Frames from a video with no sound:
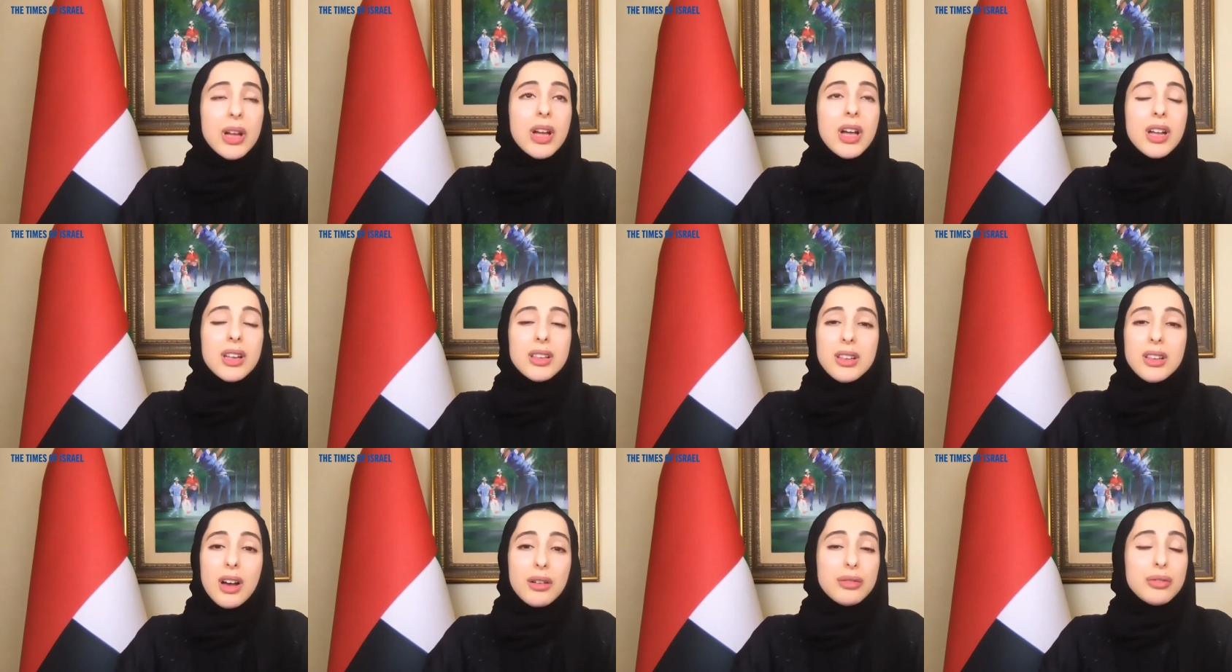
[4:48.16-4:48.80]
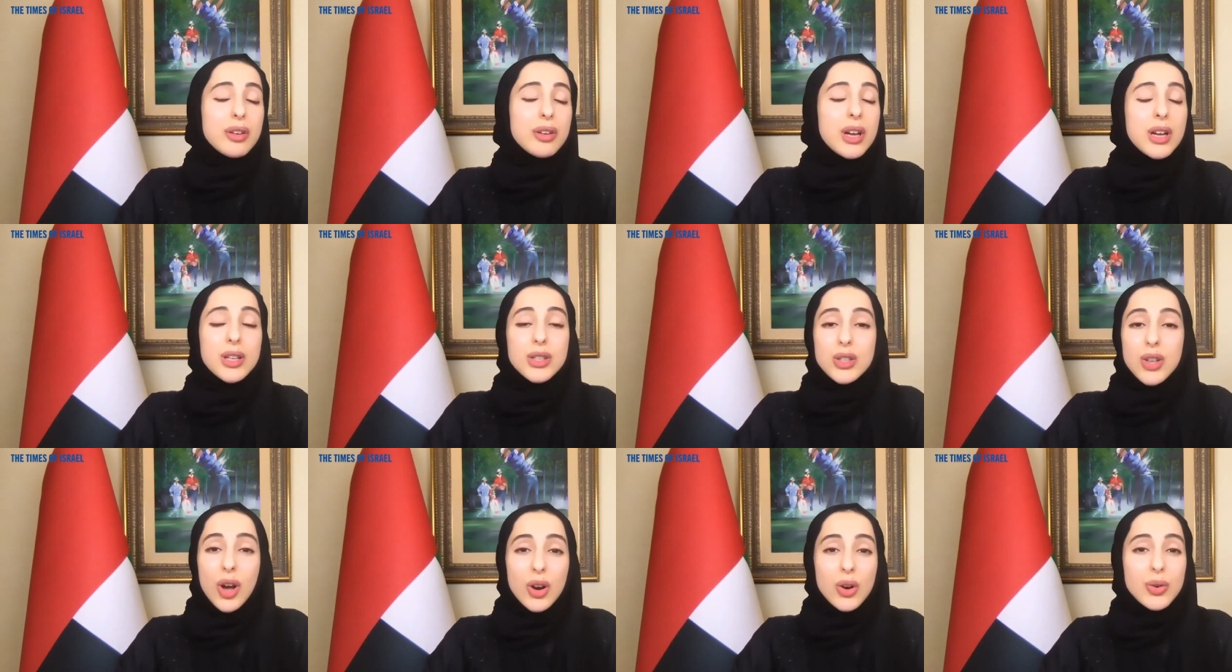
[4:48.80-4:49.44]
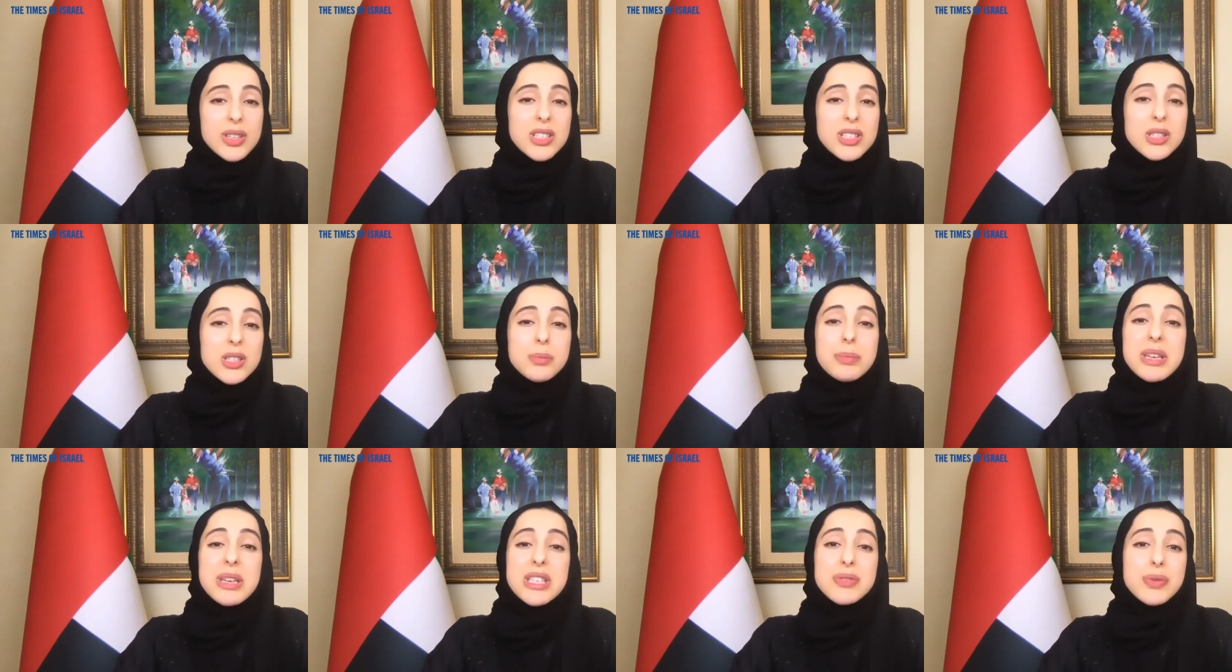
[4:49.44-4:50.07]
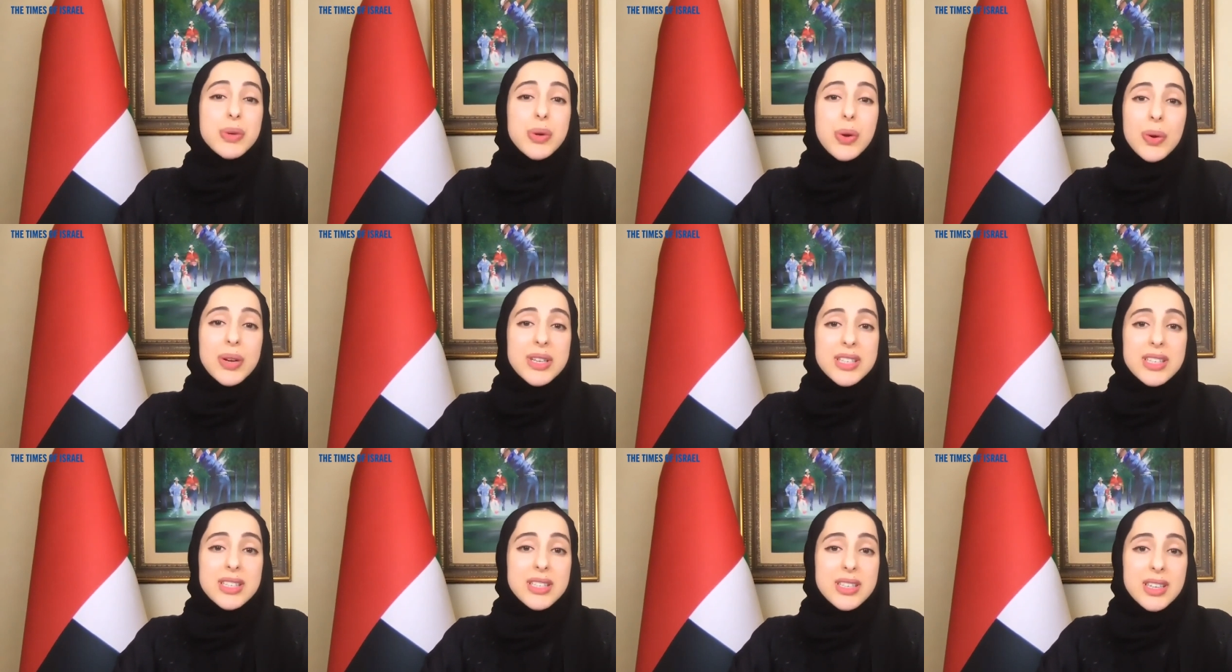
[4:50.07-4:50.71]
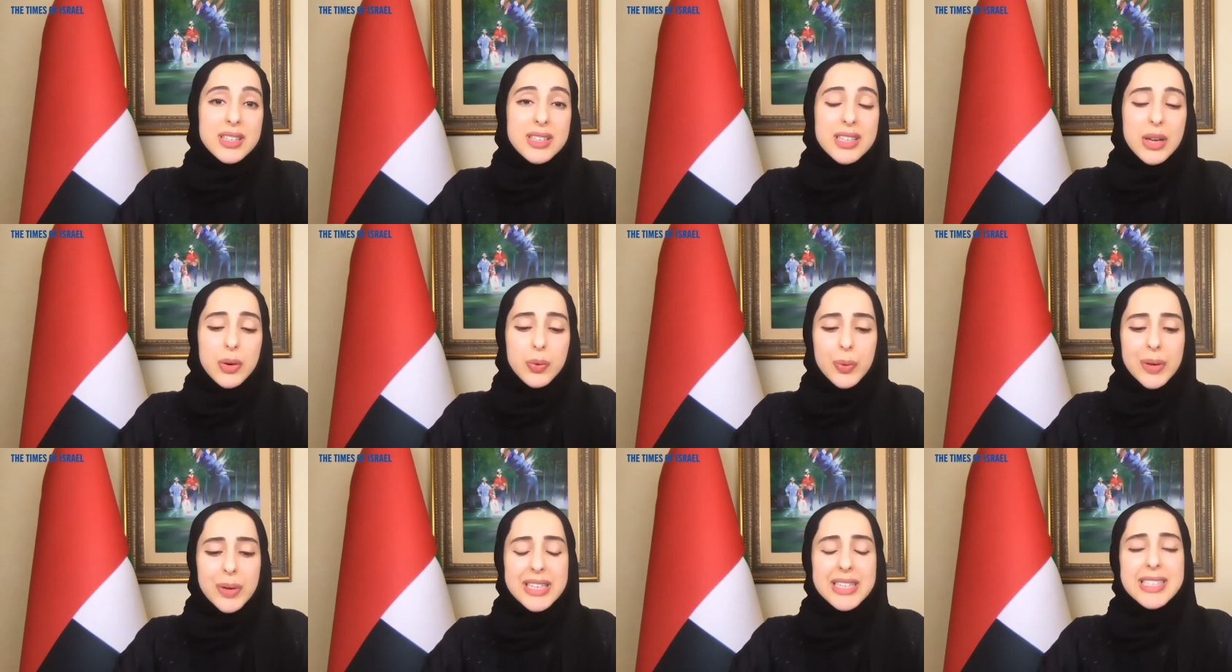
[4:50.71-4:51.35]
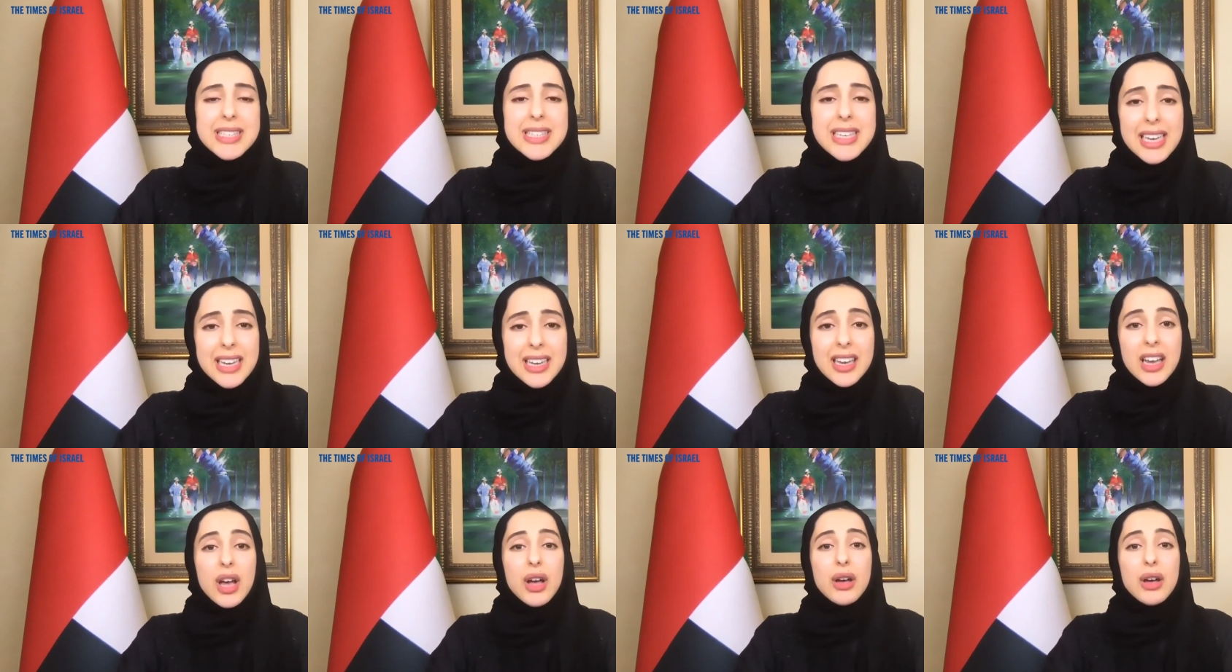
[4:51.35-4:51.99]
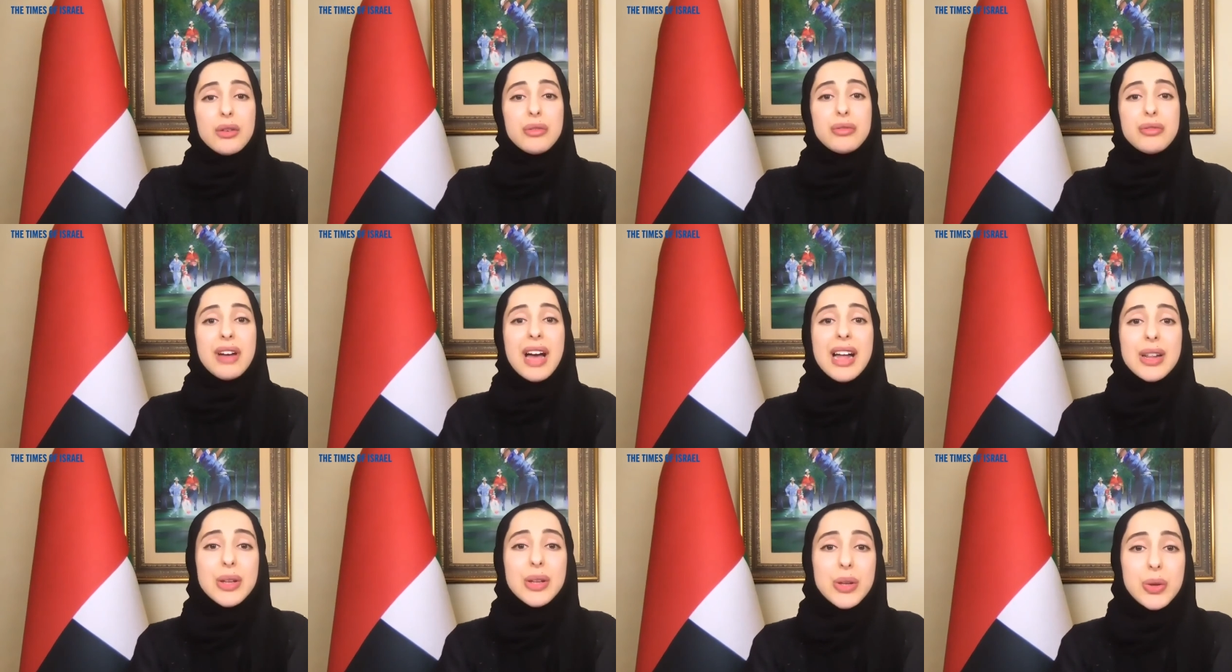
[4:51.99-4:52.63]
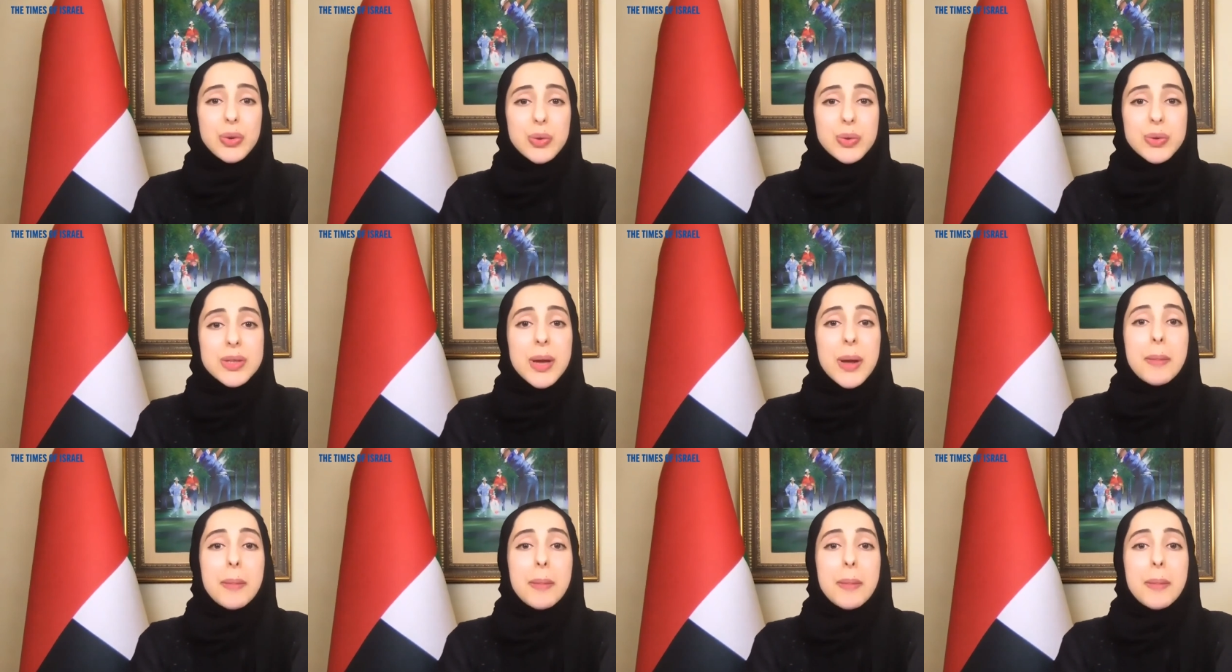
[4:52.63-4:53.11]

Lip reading: love, tolerance, peaceful coexistence. And we see values,